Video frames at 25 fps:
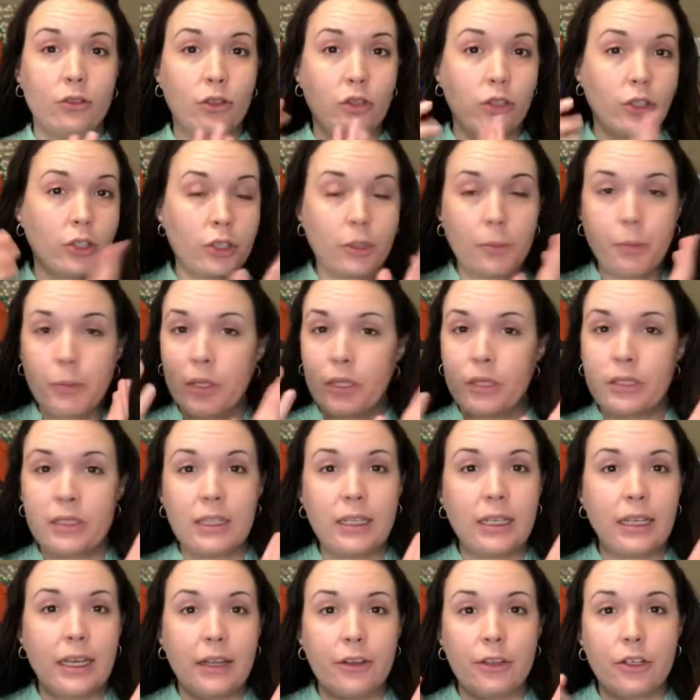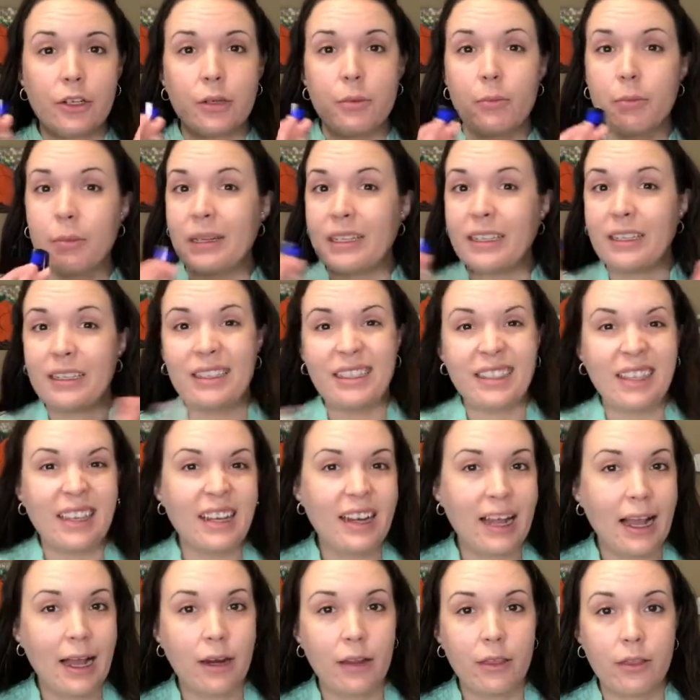look put together but
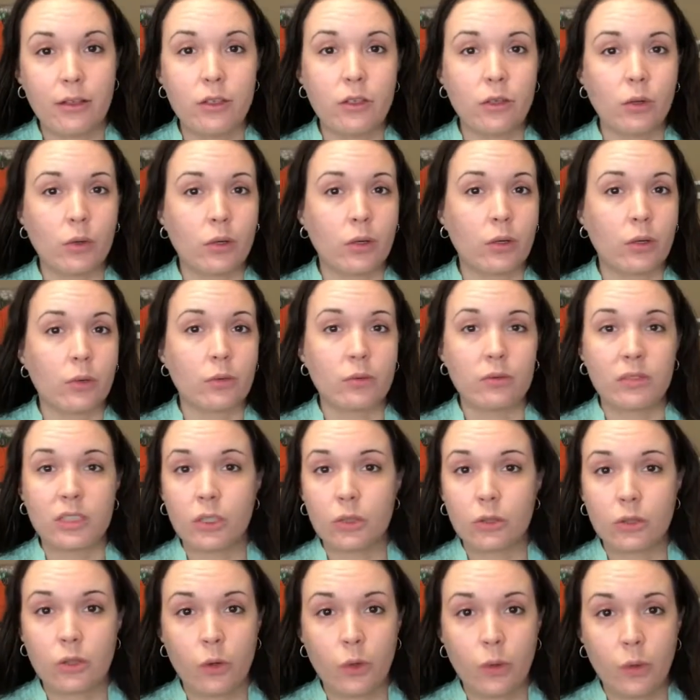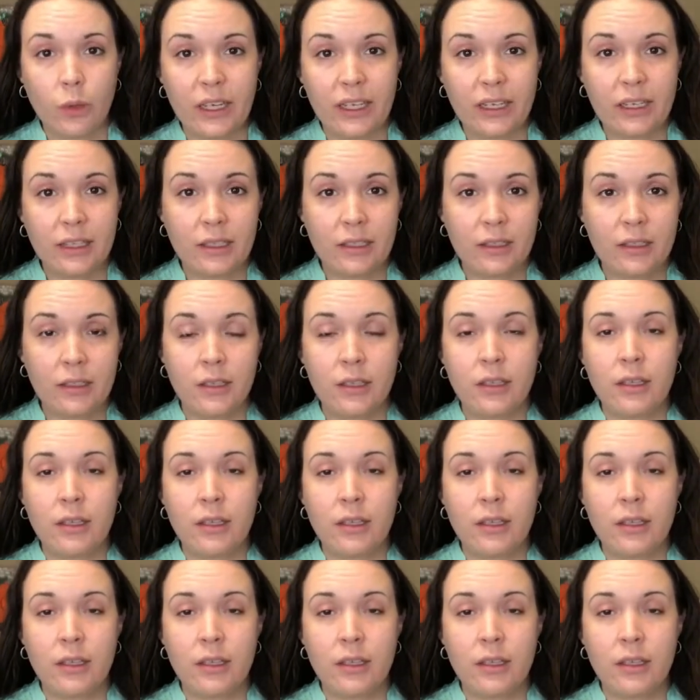get out of the door real quick,